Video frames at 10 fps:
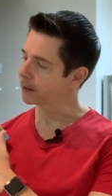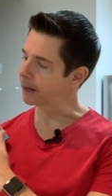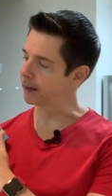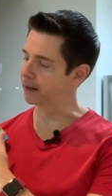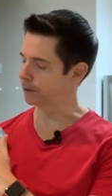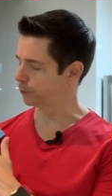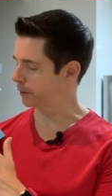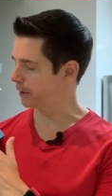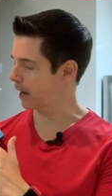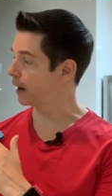And
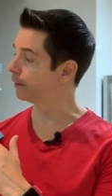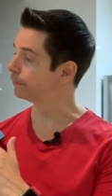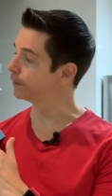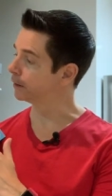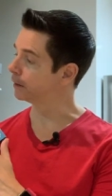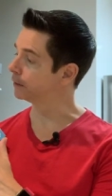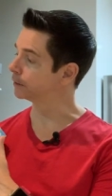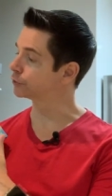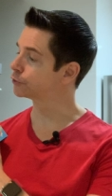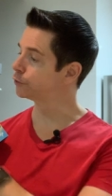we have an
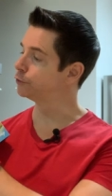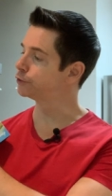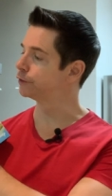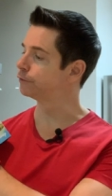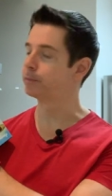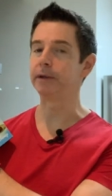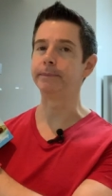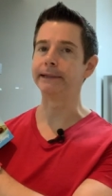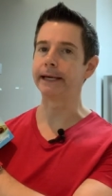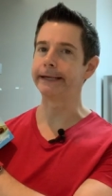exclusive
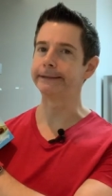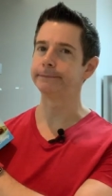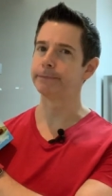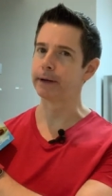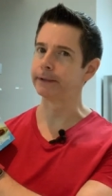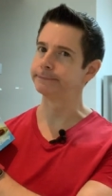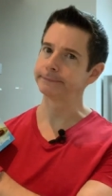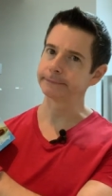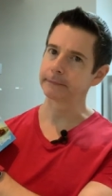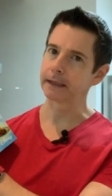BB-8,
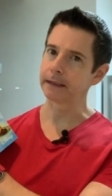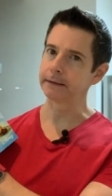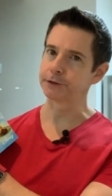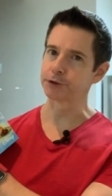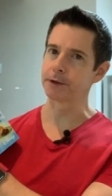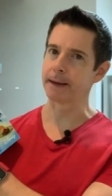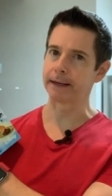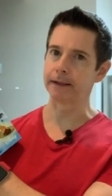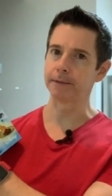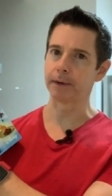but just
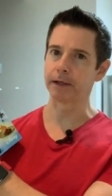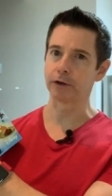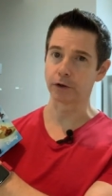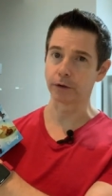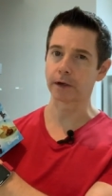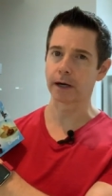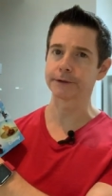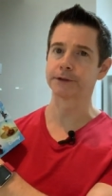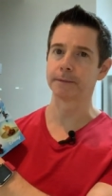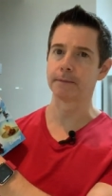about anybody could
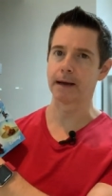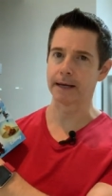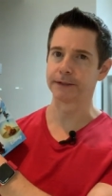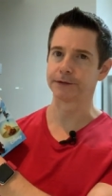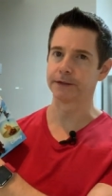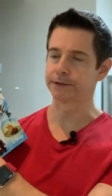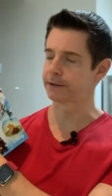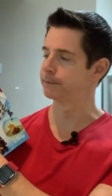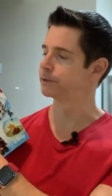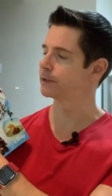customize this
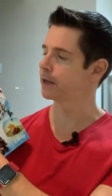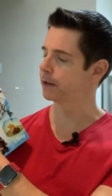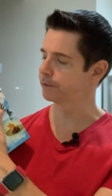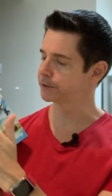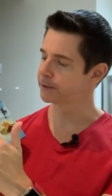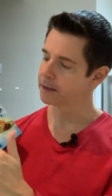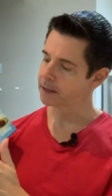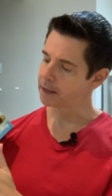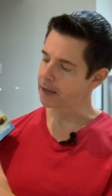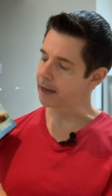themselves
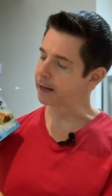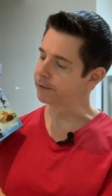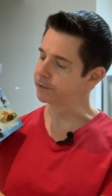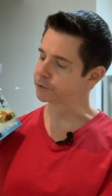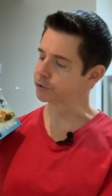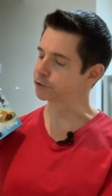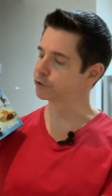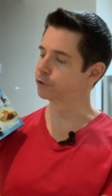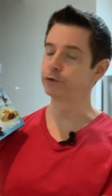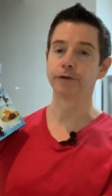and this
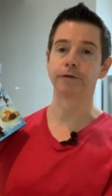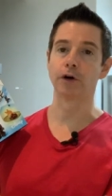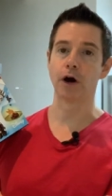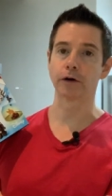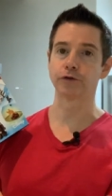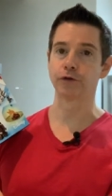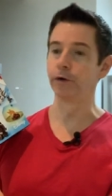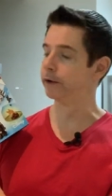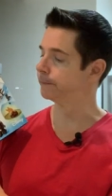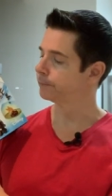exclusive Gonk
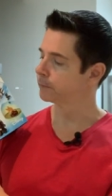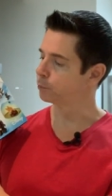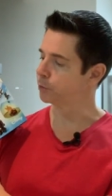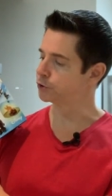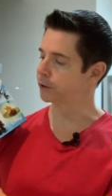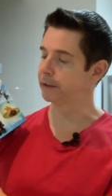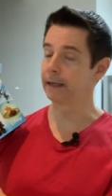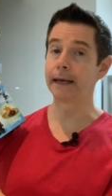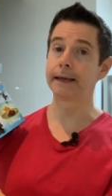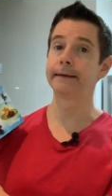Droid, which
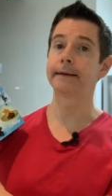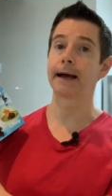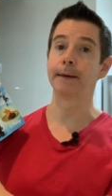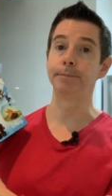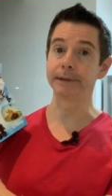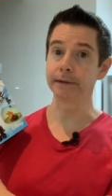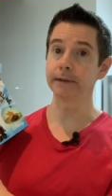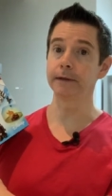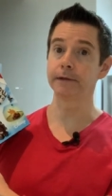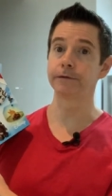again, I
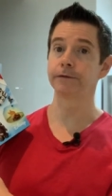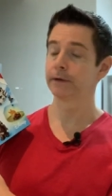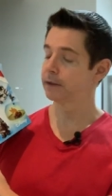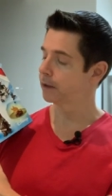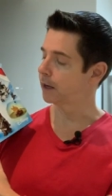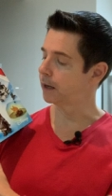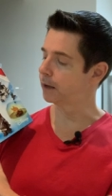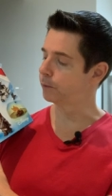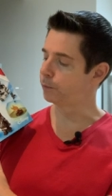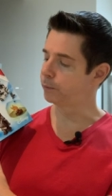believe, uh,